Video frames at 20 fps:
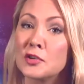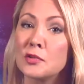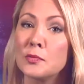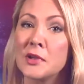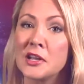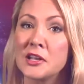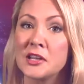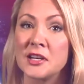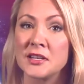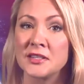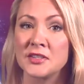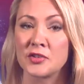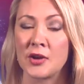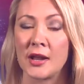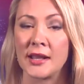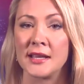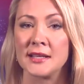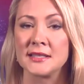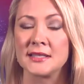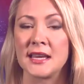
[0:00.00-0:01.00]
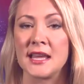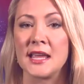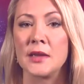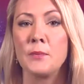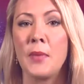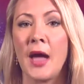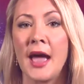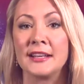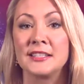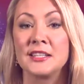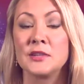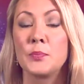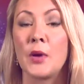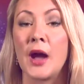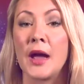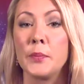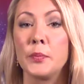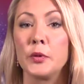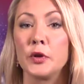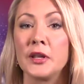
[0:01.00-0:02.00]
million Australians are impacted
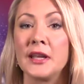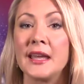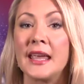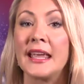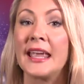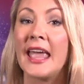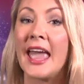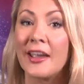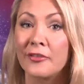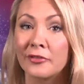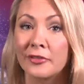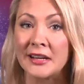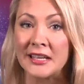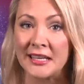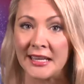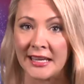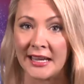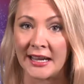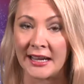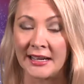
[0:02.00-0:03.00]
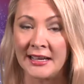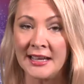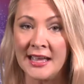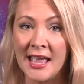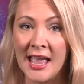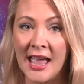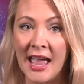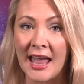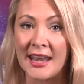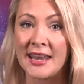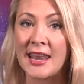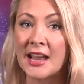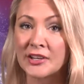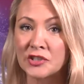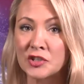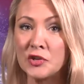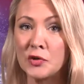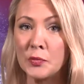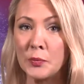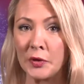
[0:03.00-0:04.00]
by bullying every year, and
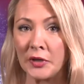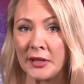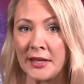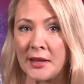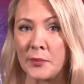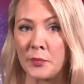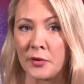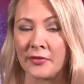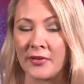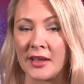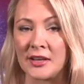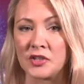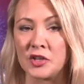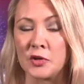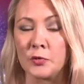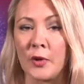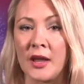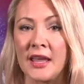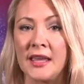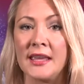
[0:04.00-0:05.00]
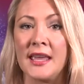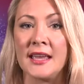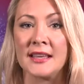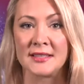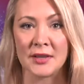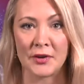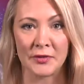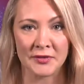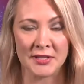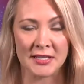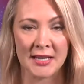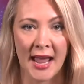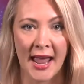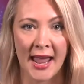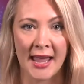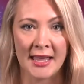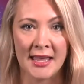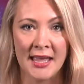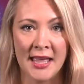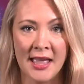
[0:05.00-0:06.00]
National Bullying Prevention Week kicks off
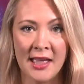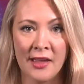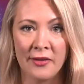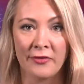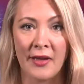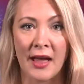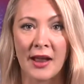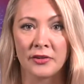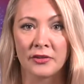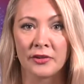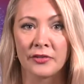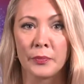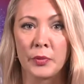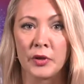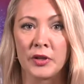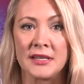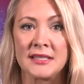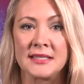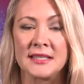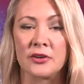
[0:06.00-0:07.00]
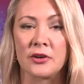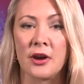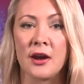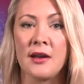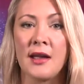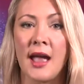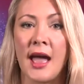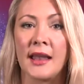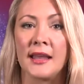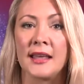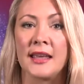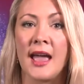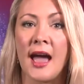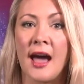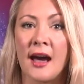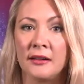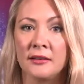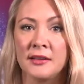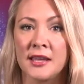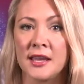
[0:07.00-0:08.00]
today. Founder of Bully Zero, Ali
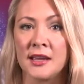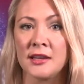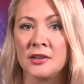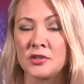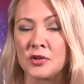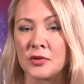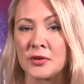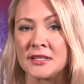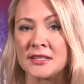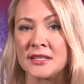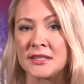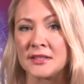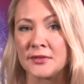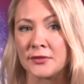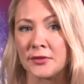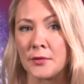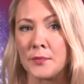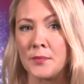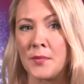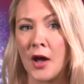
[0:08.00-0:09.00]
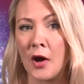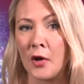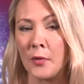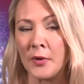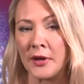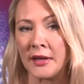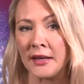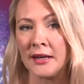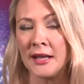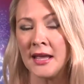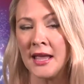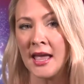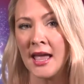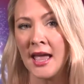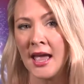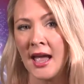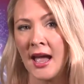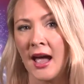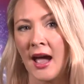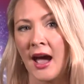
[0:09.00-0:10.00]
Halkic, joins us from Melbourne.
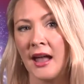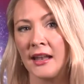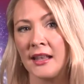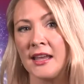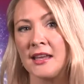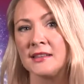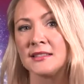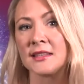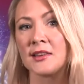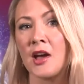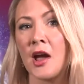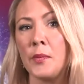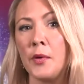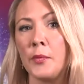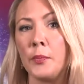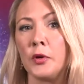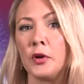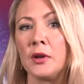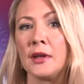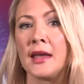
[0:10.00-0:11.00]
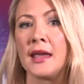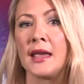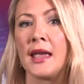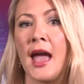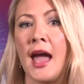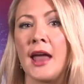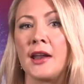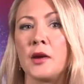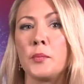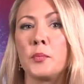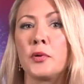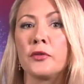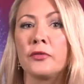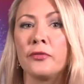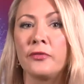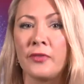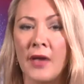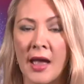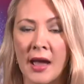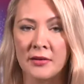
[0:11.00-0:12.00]
Ali, cyberbullying had a
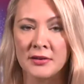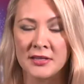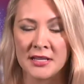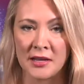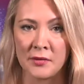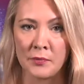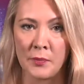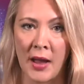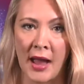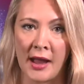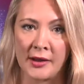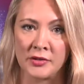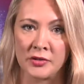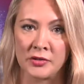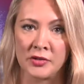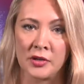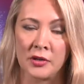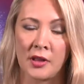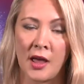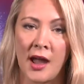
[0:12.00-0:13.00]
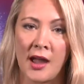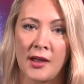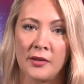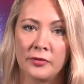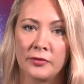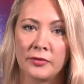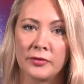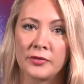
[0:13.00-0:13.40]
profound impact on your life.